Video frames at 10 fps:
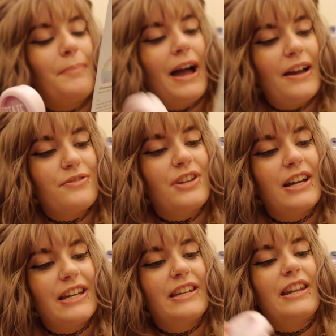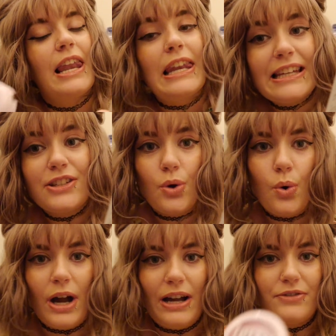powder in lit
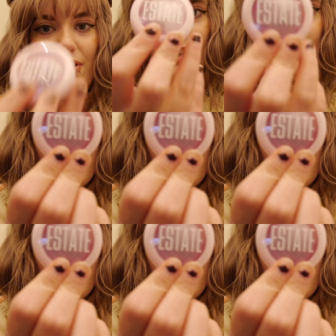or afterglow.